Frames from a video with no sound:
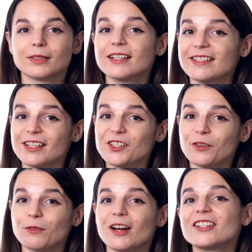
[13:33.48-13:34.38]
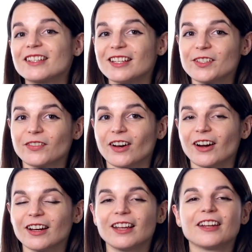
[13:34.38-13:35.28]
Since you've watched this
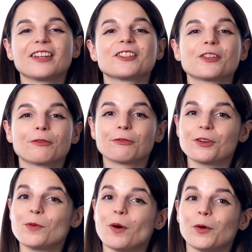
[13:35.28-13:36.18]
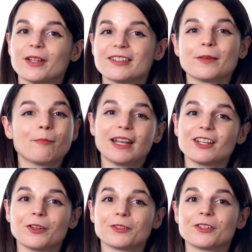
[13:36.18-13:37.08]
far, here's a free bonus that
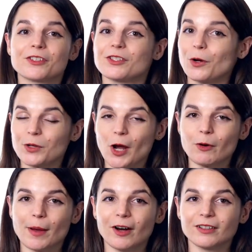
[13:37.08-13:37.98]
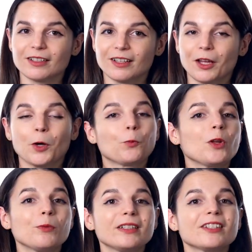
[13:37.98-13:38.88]
many users don't know about.
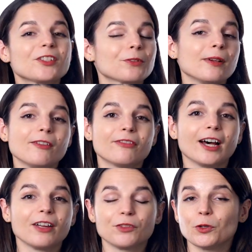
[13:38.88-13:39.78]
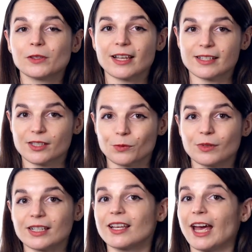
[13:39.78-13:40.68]
We release 3 to 5 new lessons a
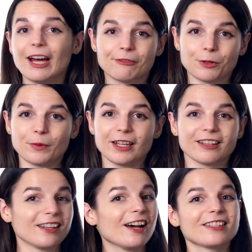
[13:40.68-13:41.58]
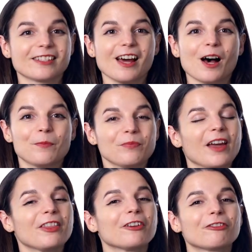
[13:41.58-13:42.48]
week, every week, non-stop,
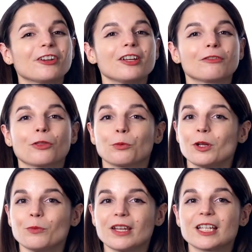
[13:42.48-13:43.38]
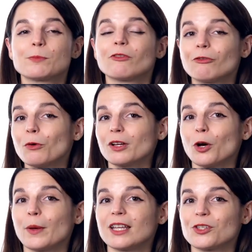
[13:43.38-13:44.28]
and they're free for 3 weeks before
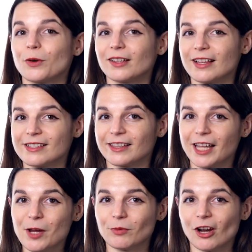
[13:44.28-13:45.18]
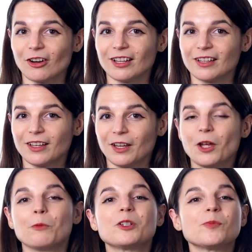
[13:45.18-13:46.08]
going into our lesson library,
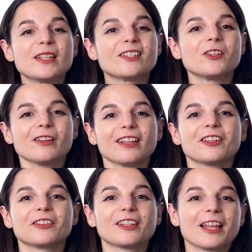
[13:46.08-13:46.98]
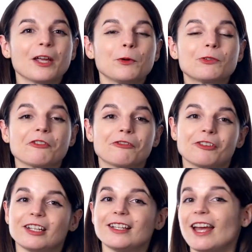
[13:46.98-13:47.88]
which means you can learn the language for
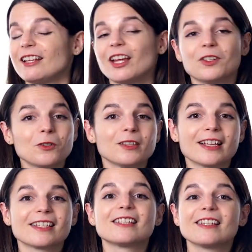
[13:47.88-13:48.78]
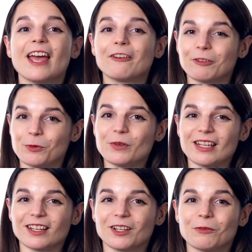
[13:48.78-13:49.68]
free and get new lessons every
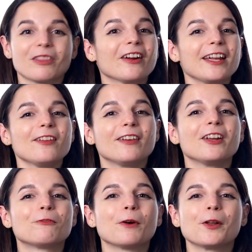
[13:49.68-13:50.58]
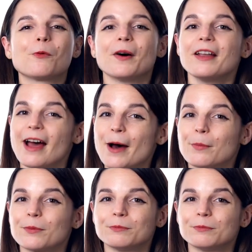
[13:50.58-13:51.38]
week with our innovative 101 app.